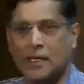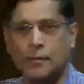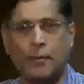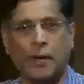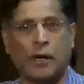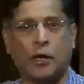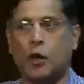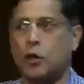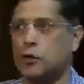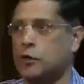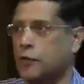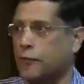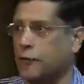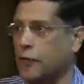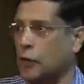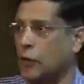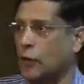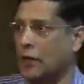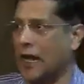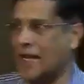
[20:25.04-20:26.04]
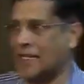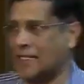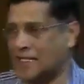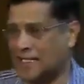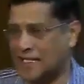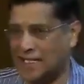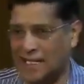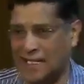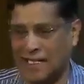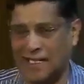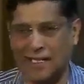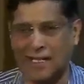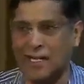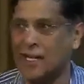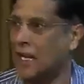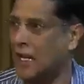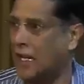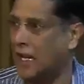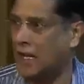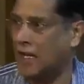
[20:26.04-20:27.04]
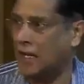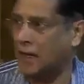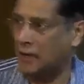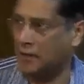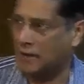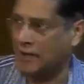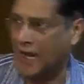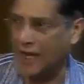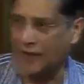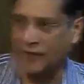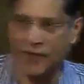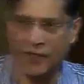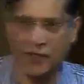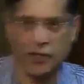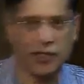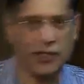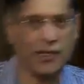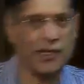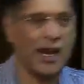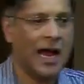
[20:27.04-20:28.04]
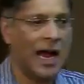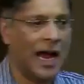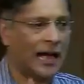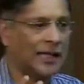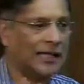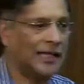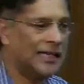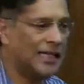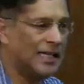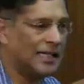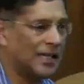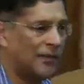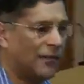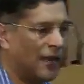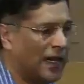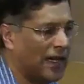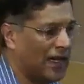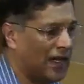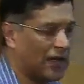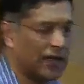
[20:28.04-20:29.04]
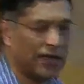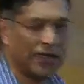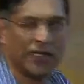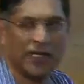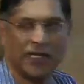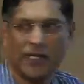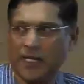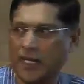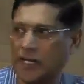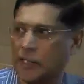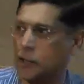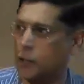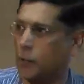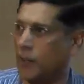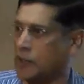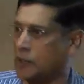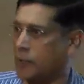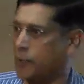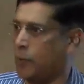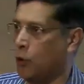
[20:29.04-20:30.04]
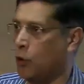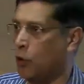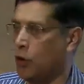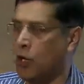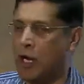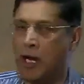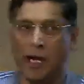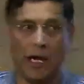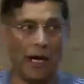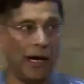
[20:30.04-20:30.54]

Is it because of you know, less uh, uh, diversion? I think these are very interesting things to explore,